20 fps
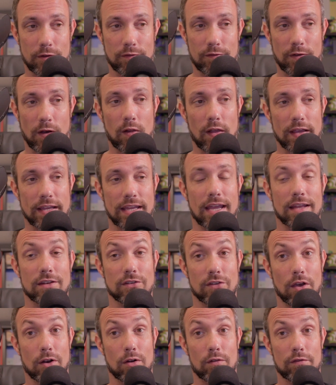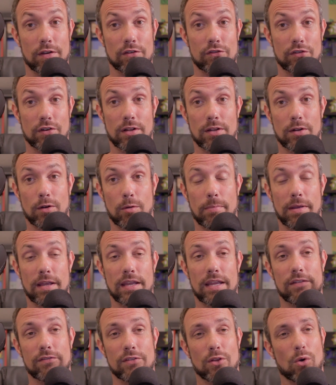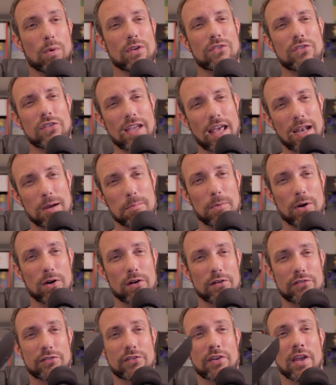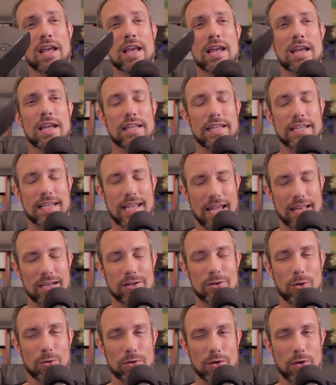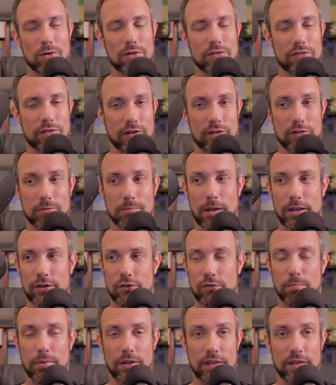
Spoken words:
You felt like you had tunnel vision a little bit, even though once you got immersed, you kind of don't notice it as much.